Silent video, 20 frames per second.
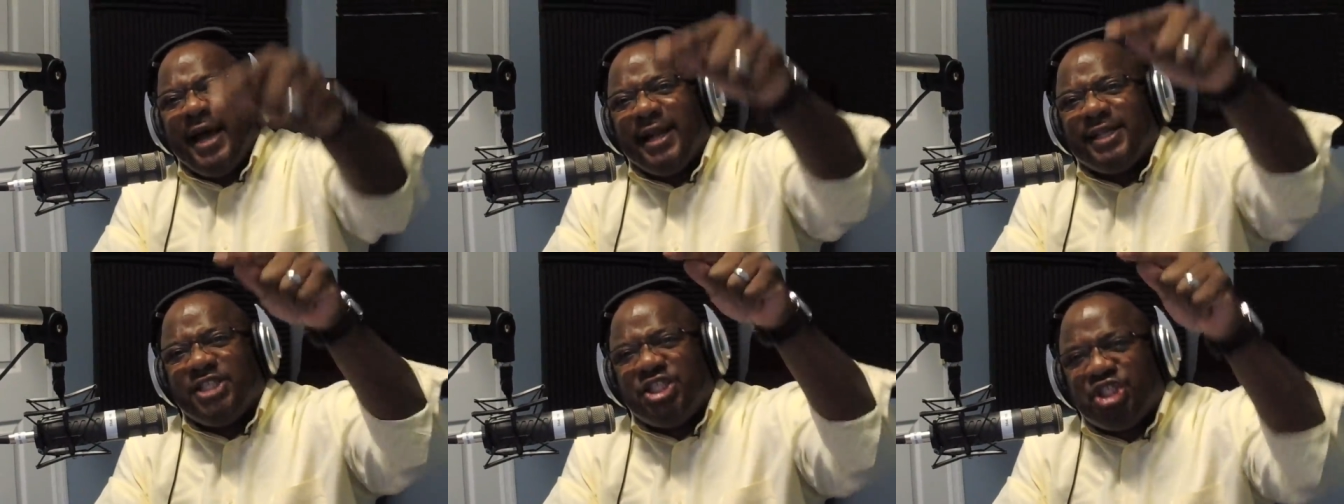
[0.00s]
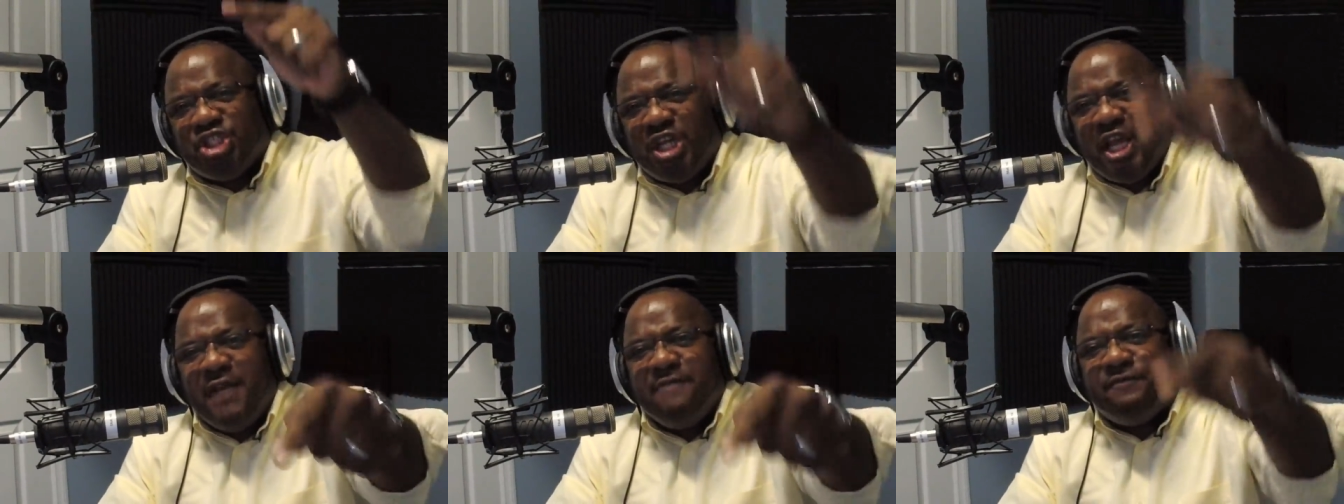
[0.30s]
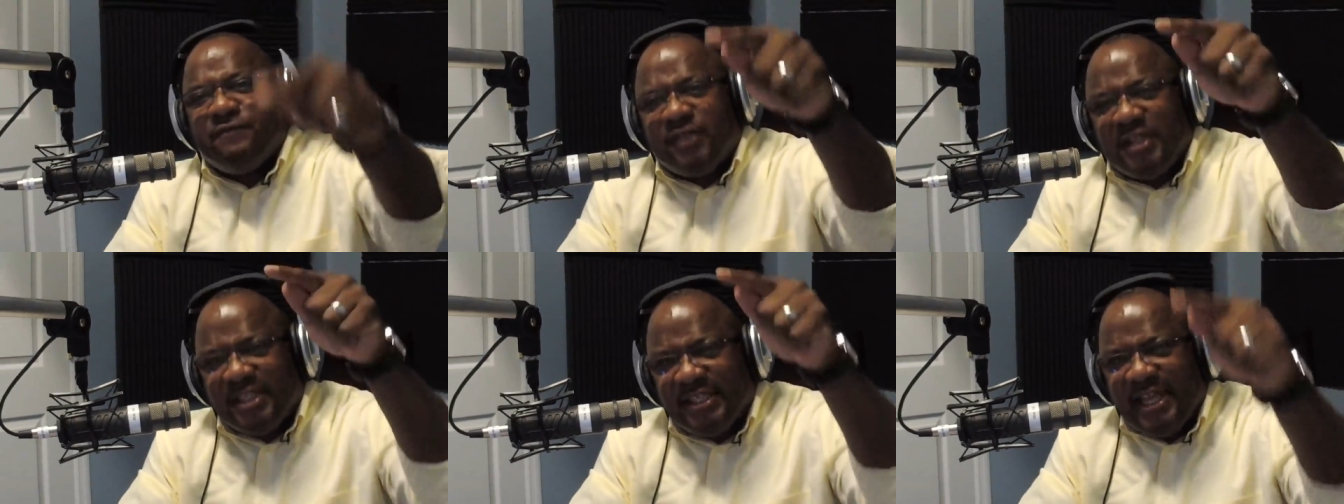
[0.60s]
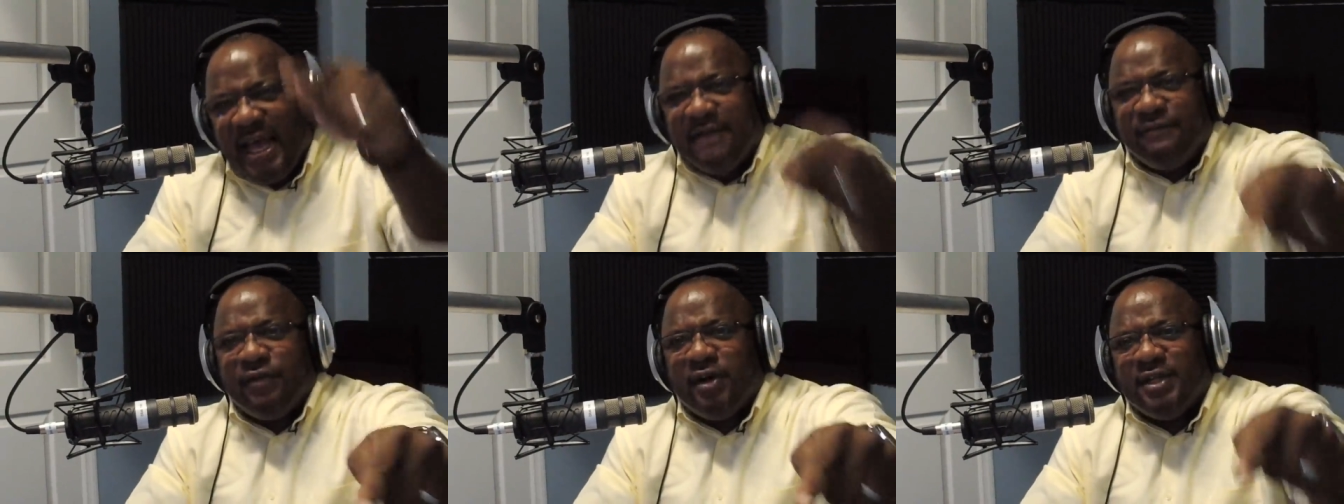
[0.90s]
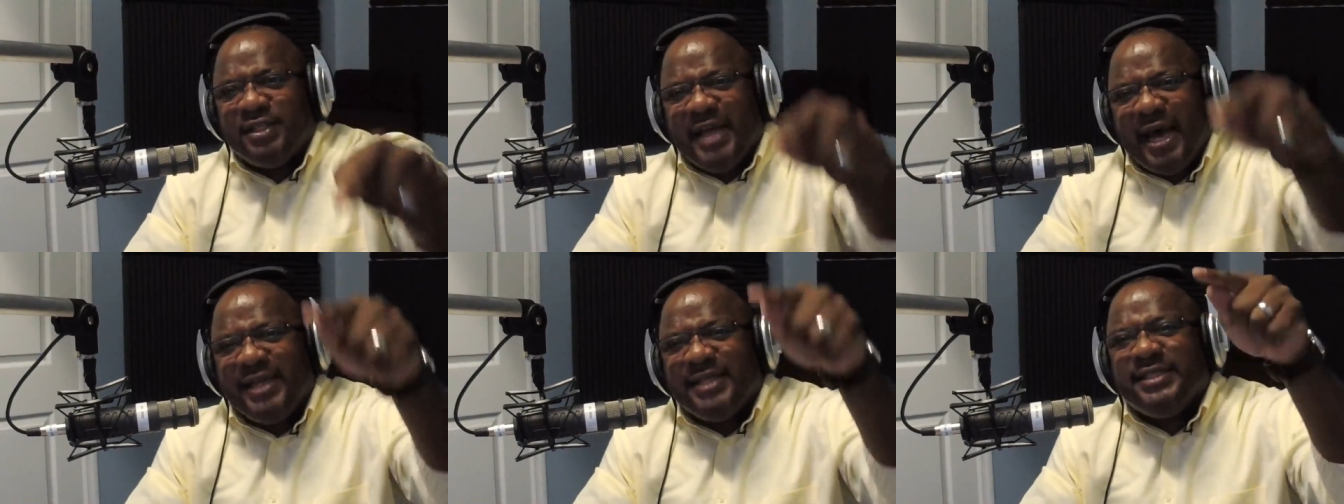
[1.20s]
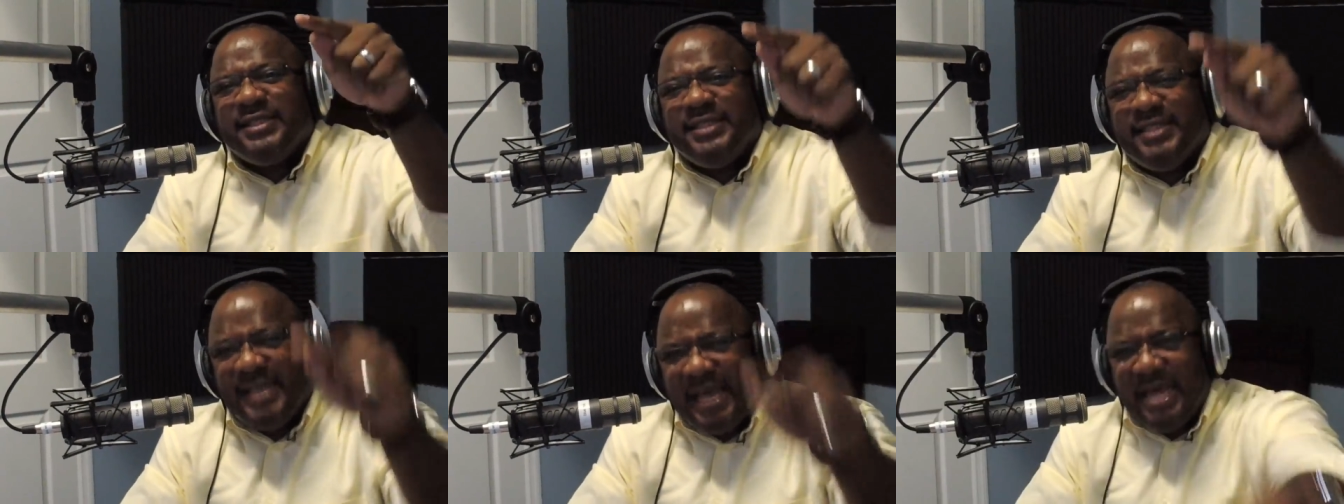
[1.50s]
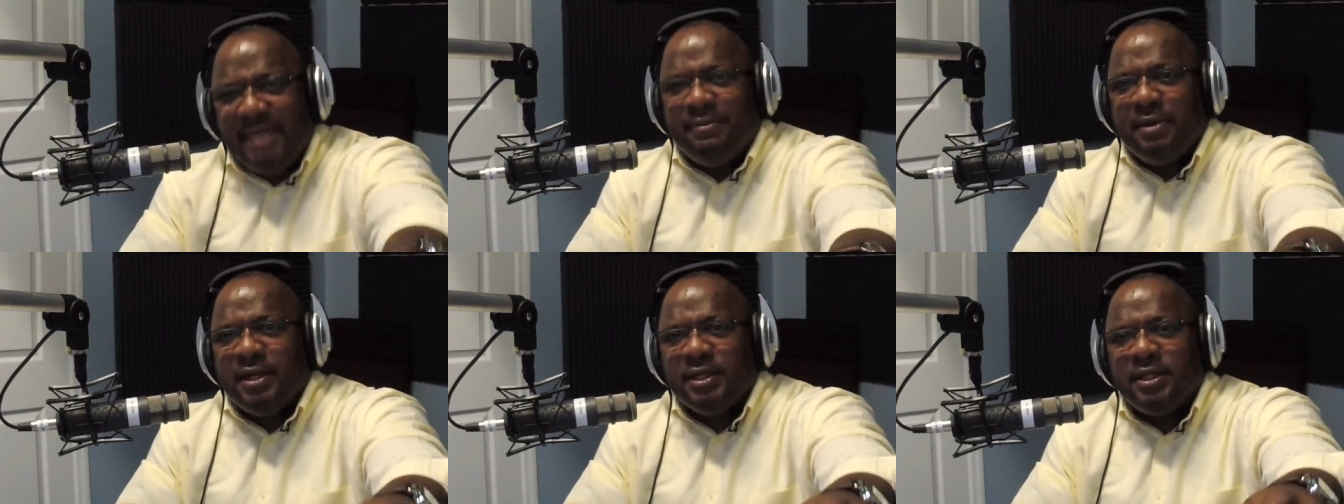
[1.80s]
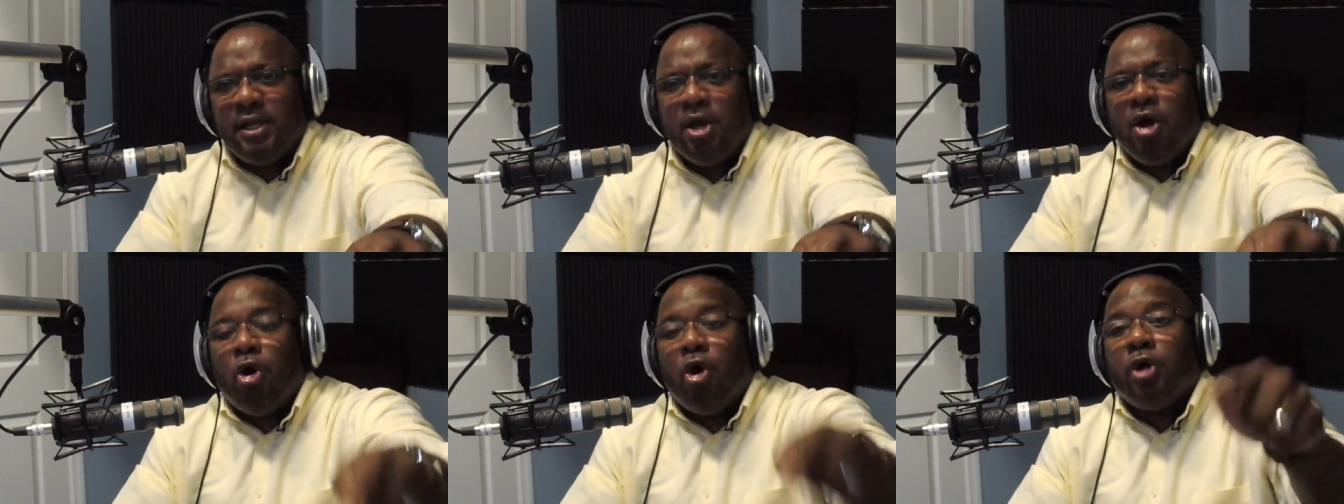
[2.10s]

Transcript: that chief devil, that demon,